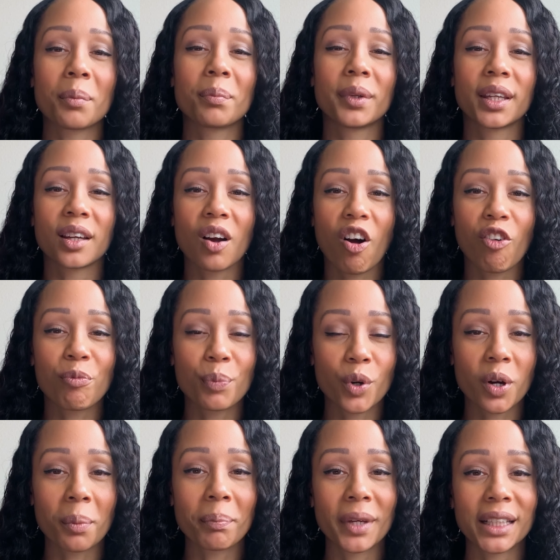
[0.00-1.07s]
Being off
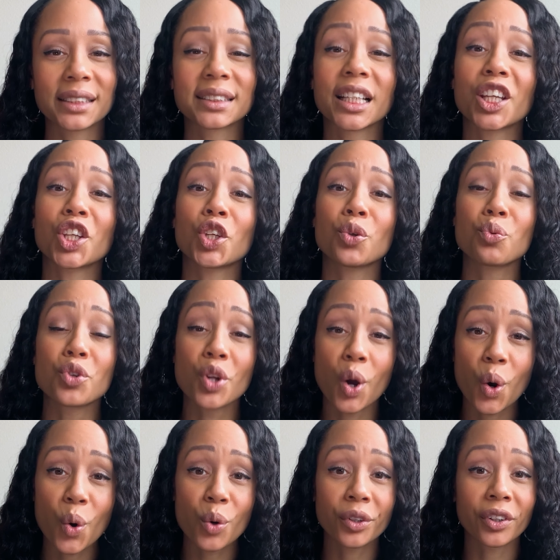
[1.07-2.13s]
book means that you
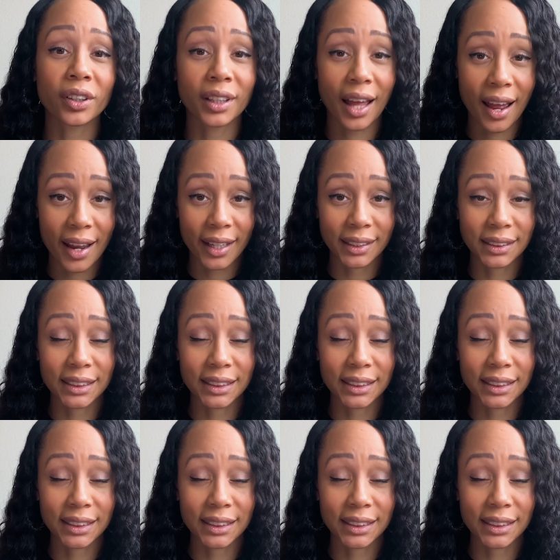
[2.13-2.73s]
know your lines,